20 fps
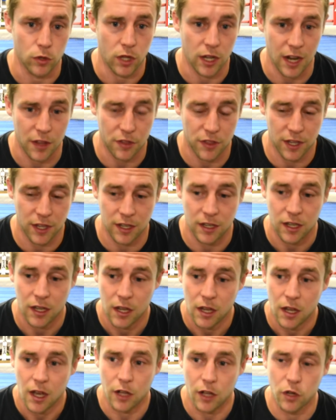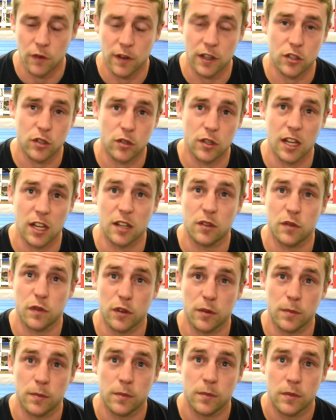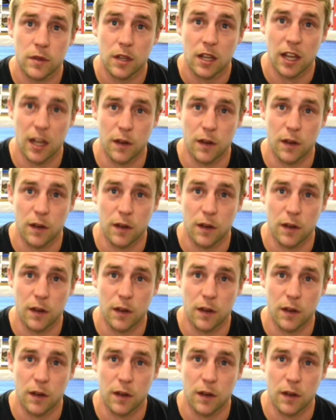And I think I do think it's a good age for them, mm-hmm.